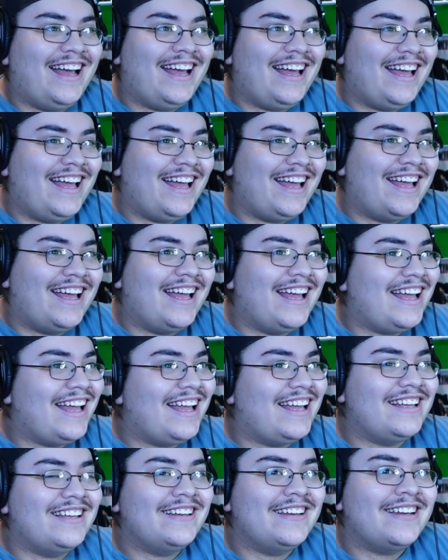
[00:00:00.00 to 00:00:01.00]
Every time we
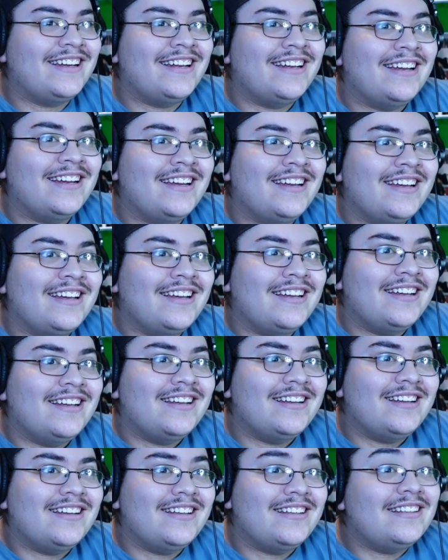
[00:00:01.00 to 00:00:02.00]
fight, we fight one of the
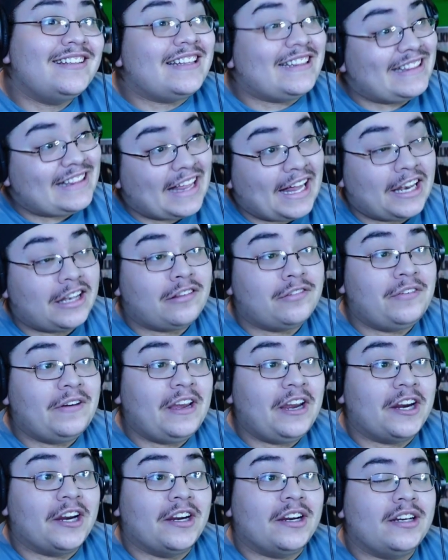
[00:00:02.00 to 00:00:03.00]
three. So who are you that's fighting
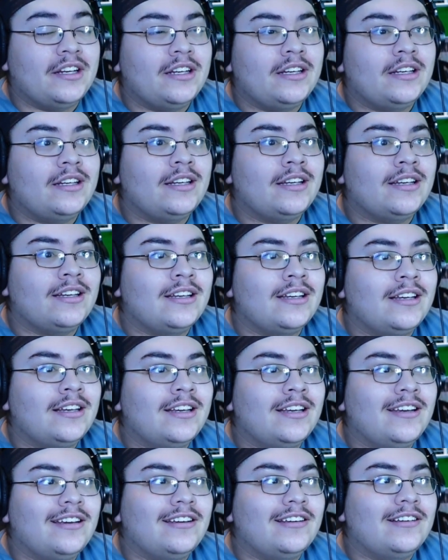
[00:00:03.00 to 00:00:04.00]
fair. now,
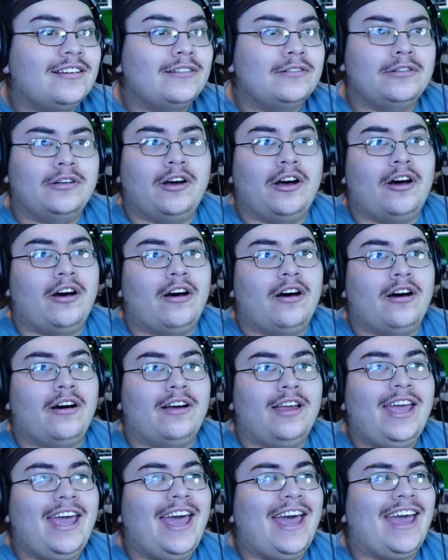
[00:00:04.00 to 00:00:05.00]
Gandalf? Oh
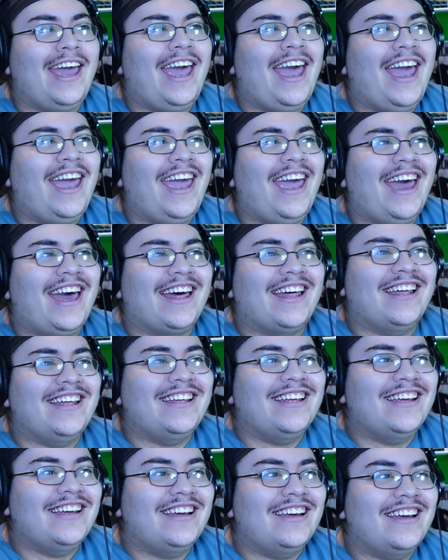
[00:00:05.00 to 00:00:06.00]
yeah,
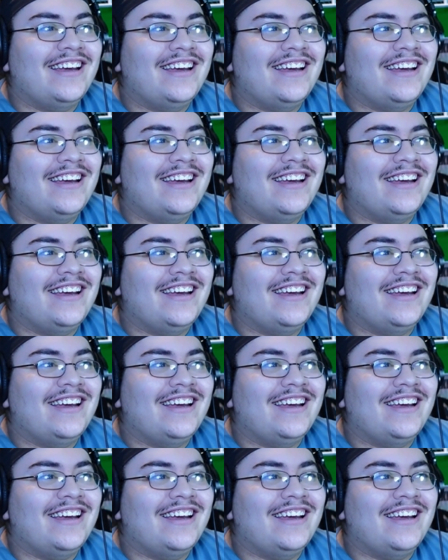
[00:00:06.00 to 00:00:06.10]
yeah,